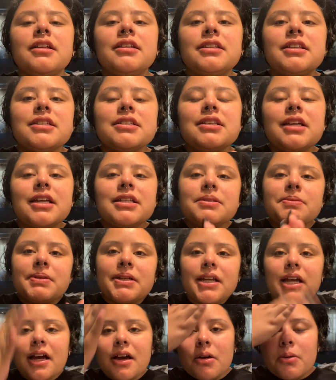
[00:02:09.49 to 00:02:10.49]
this has been
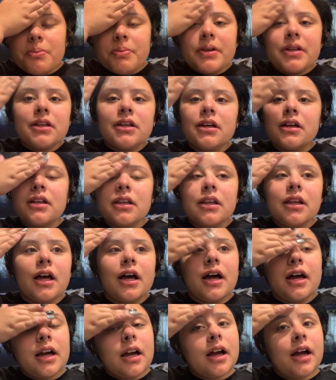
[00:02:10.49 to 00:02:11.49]
helping a
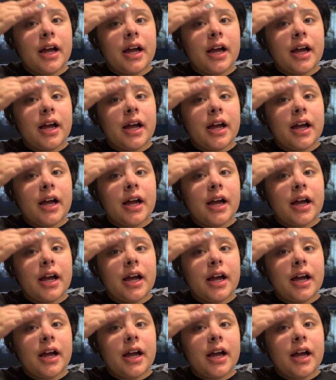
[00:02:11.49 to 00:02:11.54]
lot.